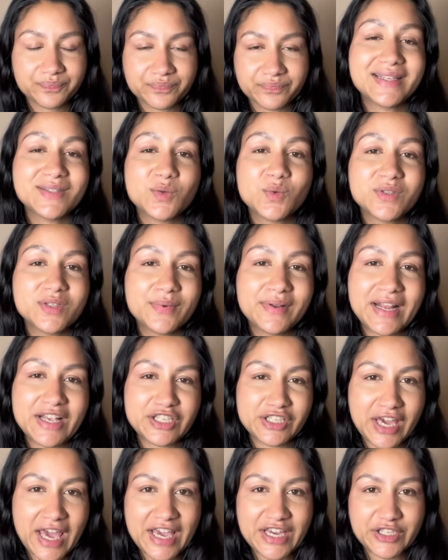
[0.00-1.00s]
It's also an
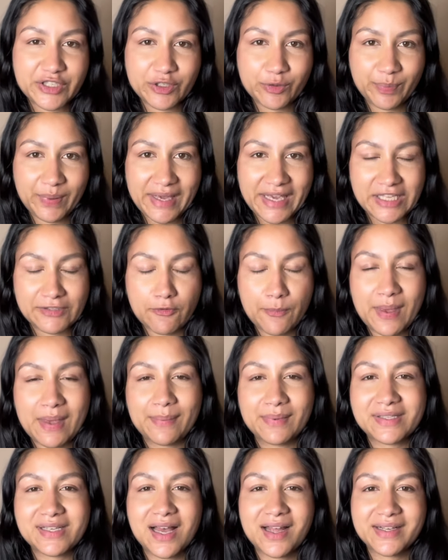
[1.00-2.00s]
educational piece for
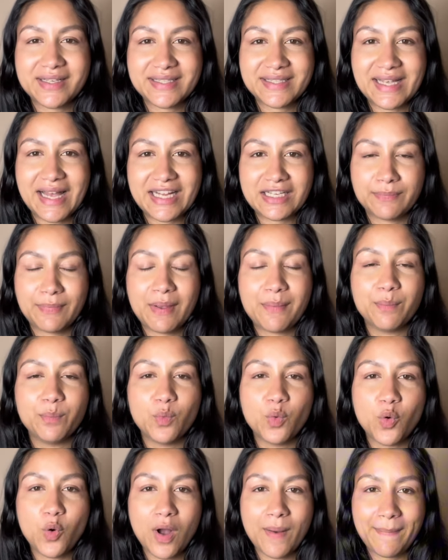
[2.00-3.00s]
people to understand a bit more